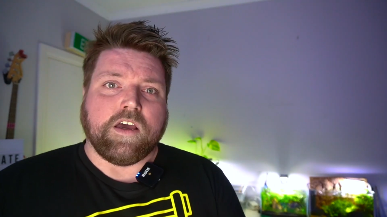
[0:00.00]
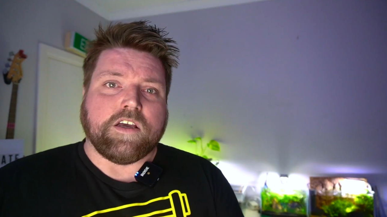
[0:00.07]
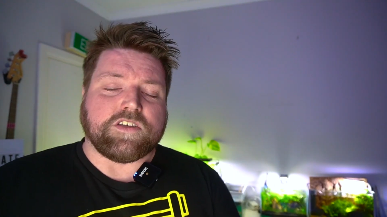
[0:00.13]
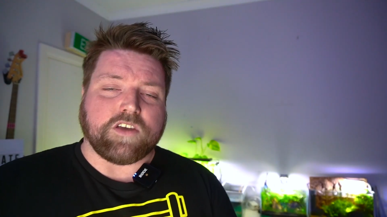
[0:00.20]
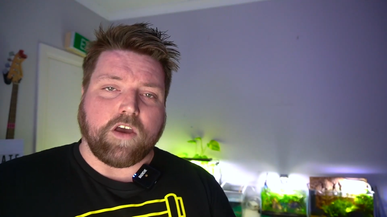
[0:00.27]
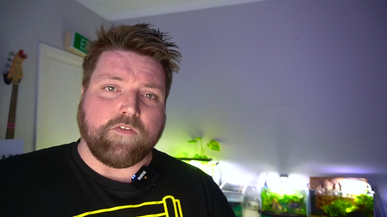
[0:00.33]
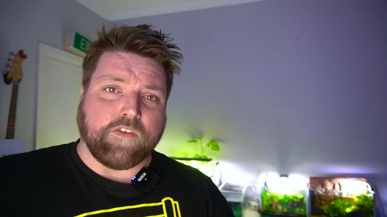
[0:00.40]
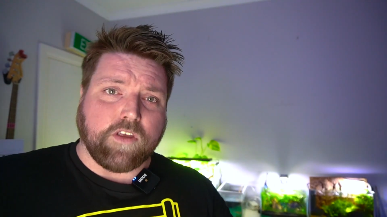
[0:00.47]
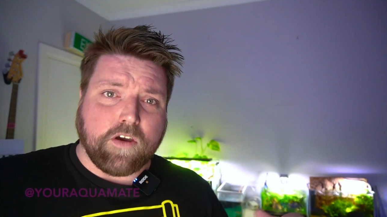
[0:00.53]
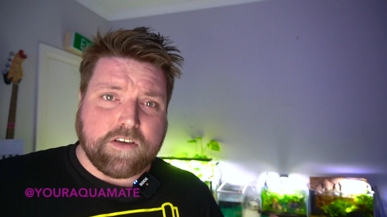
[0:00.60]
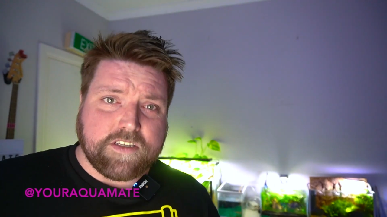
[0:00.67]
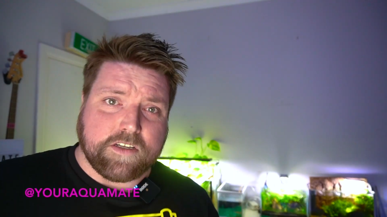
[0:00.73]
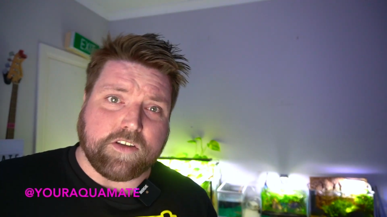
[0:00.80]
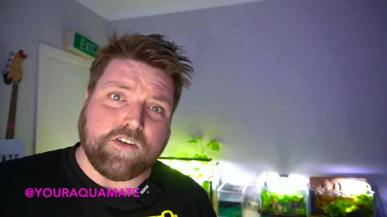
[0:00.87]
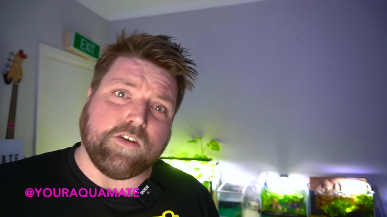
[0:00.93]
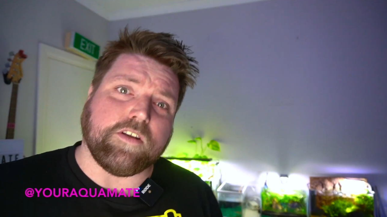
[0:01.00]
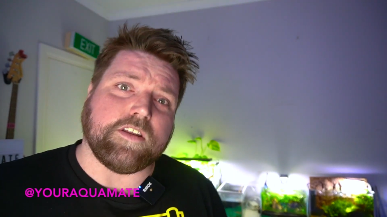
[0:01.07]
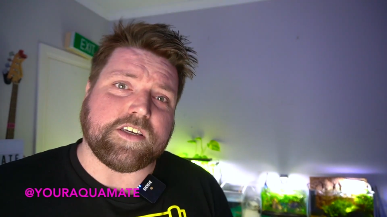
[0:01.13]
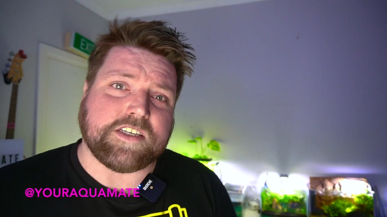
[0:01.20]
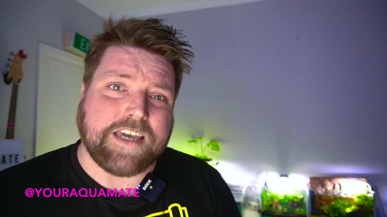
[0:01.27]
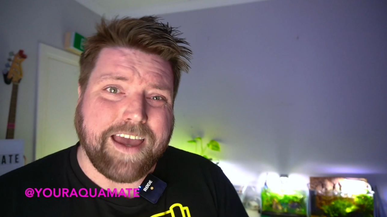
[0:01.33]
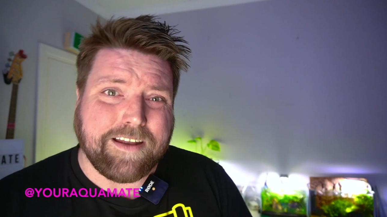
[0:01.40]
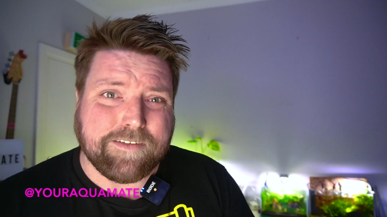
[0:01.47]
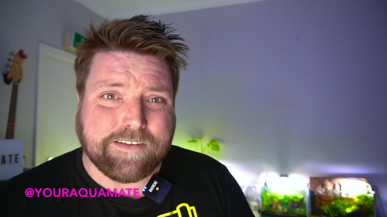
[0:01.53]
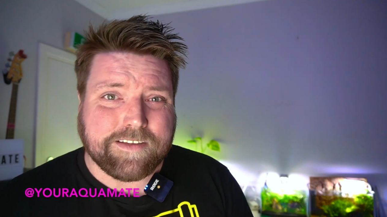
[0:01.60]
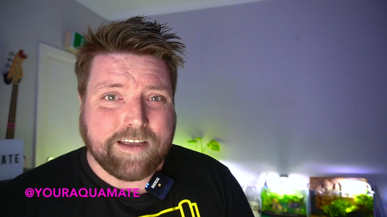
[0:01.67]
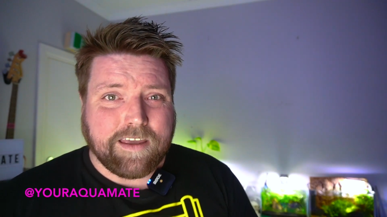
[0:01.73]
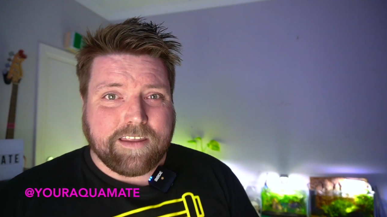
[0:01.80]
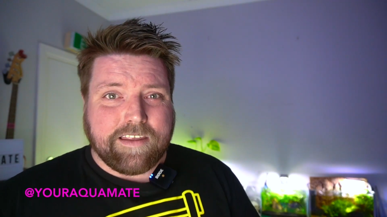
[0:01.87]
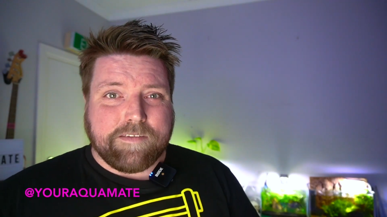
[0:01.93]
So for those that are new to the
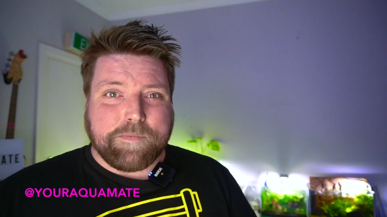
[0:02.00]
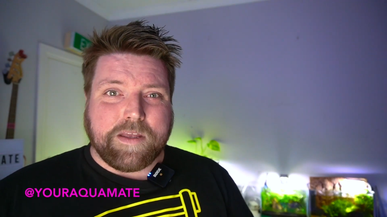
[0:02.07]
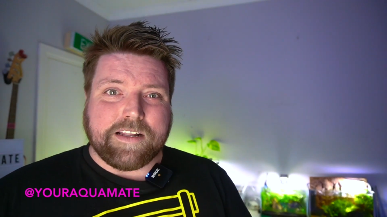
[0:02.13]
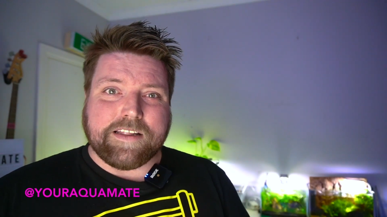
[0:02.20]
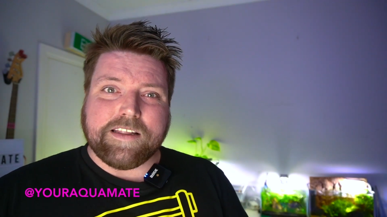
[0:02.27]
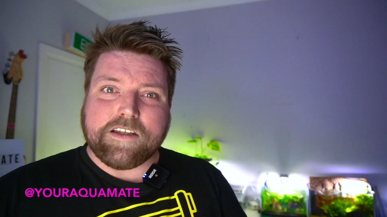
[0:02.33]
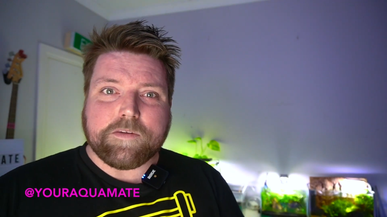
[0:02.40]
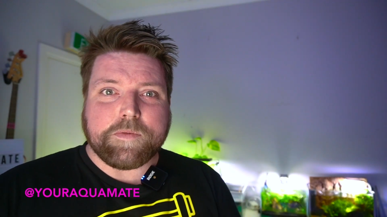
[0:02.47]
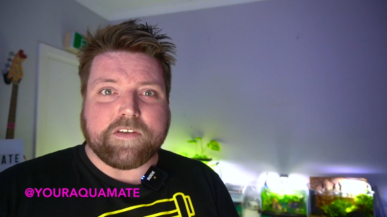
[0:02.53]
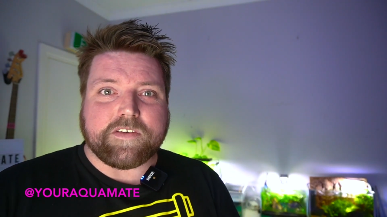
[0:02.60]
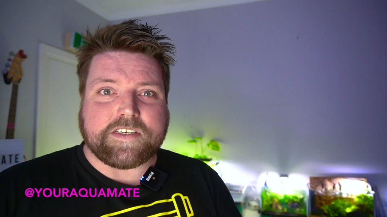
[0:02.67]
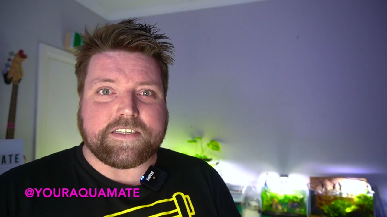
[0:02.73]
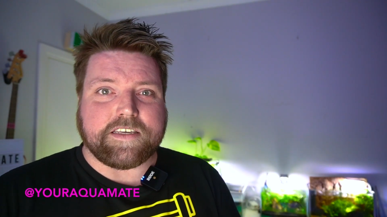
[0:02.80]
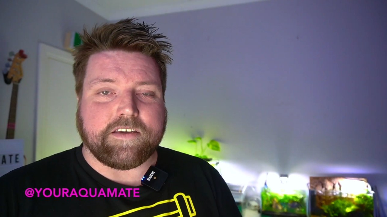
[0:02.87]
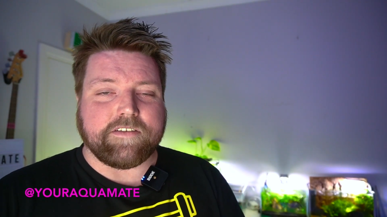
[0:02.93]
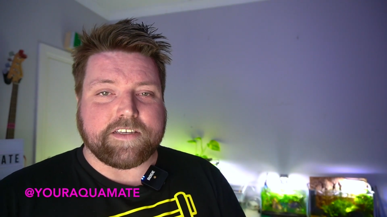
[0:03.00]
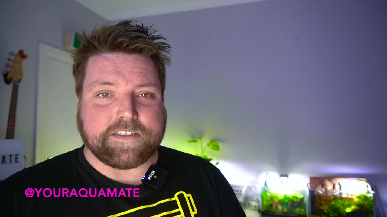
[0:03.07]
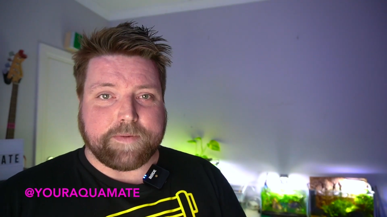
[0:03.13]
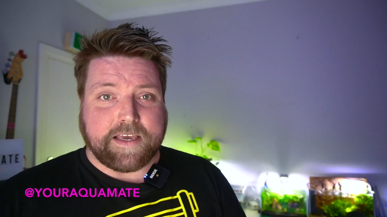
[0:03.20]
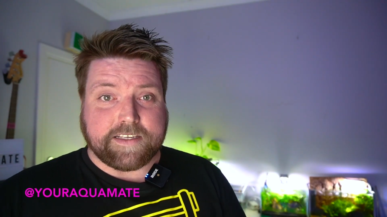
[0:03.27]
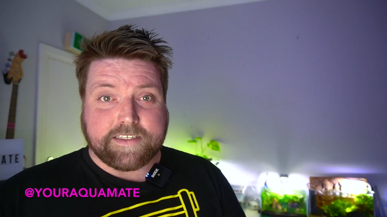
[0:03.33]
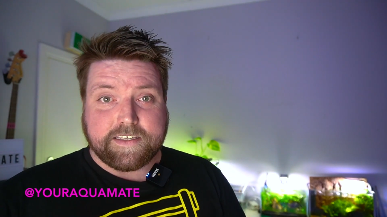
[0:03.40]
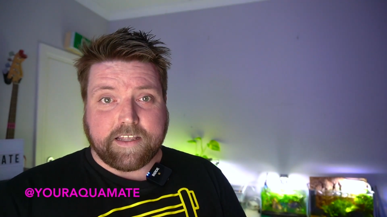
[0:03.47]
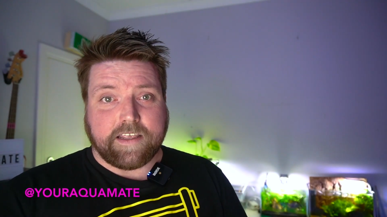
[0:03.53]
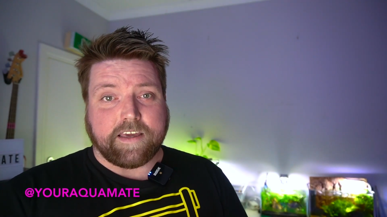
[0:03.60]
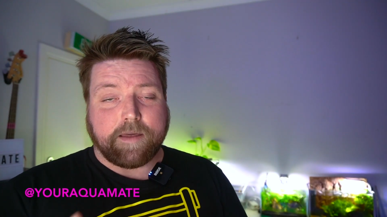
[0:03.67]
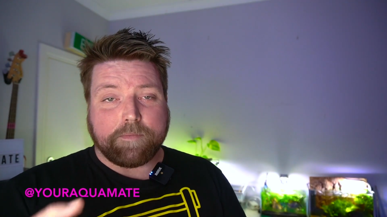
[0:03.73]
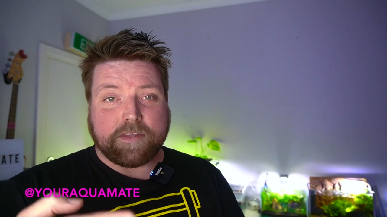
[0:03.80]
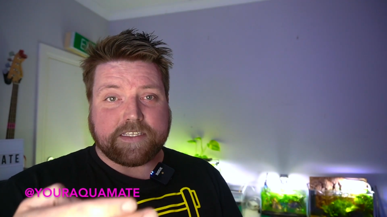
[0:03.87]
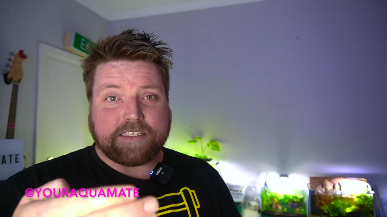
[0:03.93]
channel, there's been a little bit of a series about setting
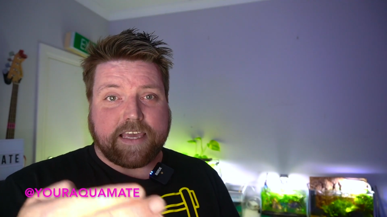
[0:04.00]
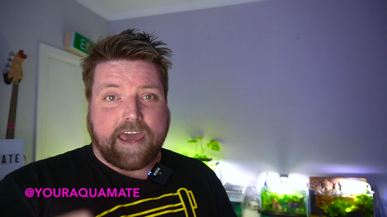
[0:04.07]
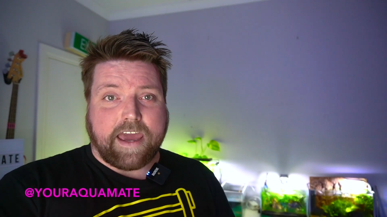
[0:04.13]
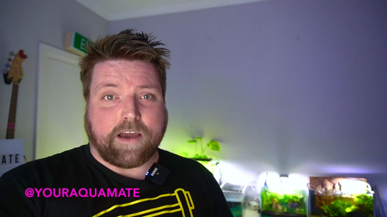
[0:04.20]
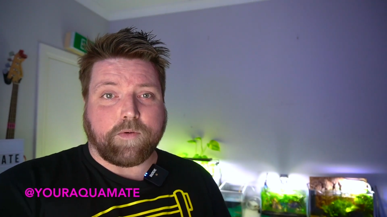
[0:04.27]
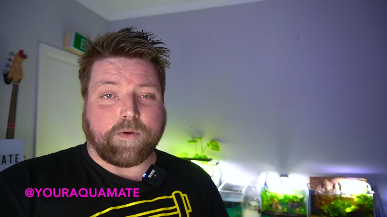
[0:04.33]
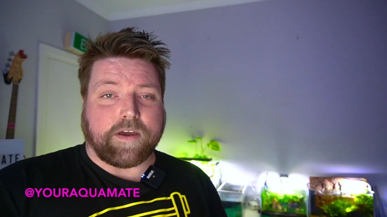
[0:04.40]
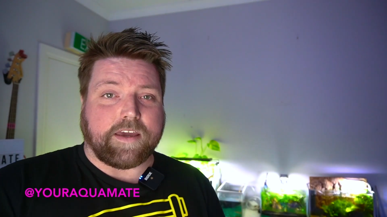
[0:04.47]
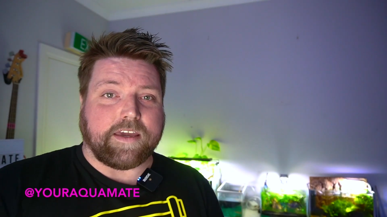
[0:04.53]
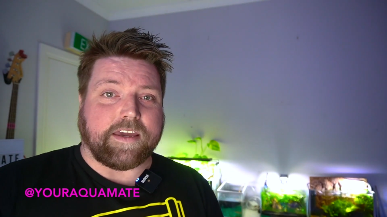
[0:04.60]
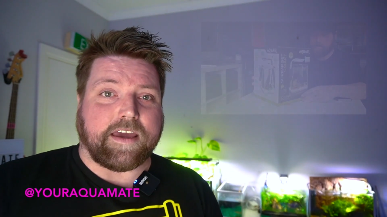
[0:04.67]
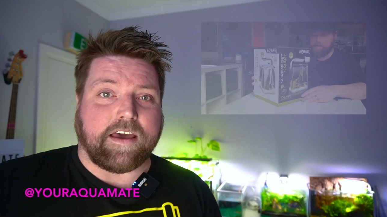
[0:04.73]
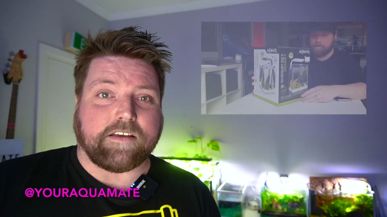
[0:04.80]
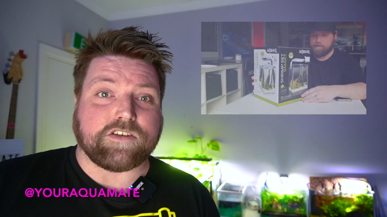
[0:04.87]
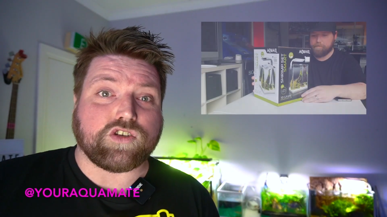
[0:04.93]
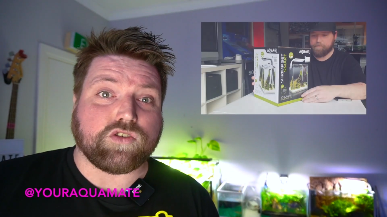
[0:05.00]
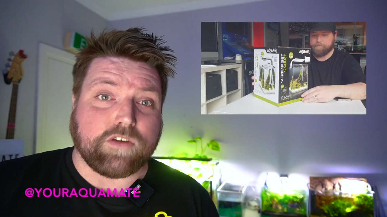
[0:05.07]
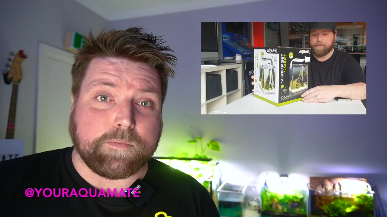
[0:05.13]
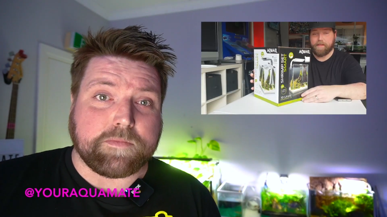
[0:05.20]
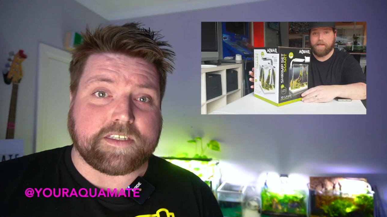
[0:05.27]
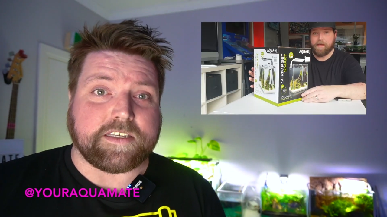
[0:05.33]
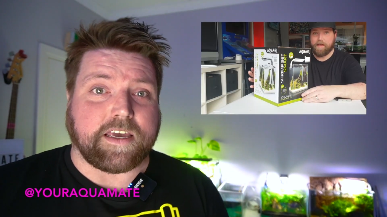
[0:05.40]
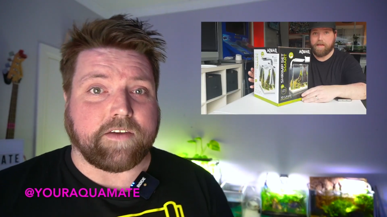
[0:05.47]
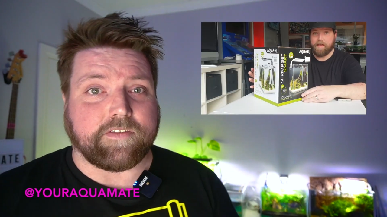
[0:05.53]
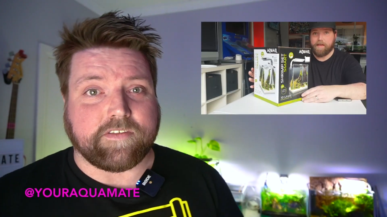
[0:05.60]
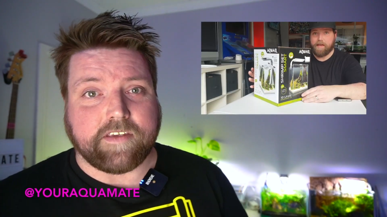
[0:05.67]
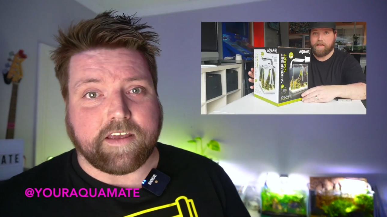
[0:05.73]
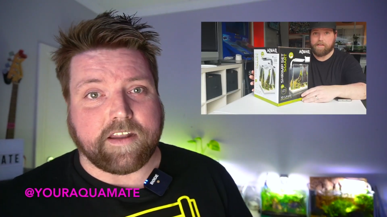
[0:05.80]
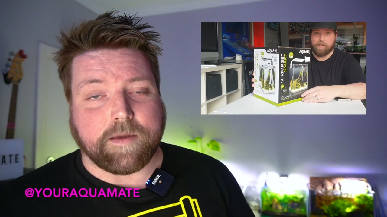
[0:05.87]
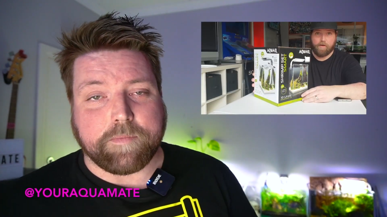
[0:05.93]
up this Aqua EL shrimp safe
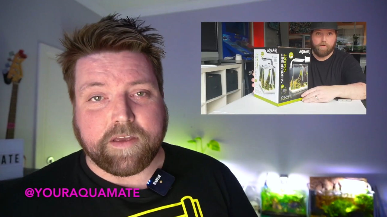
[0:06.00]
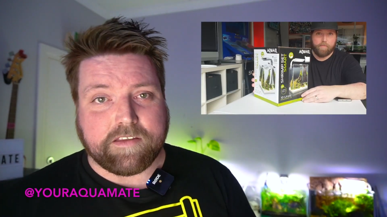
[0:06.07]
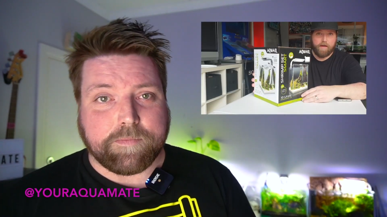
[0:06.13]
setup.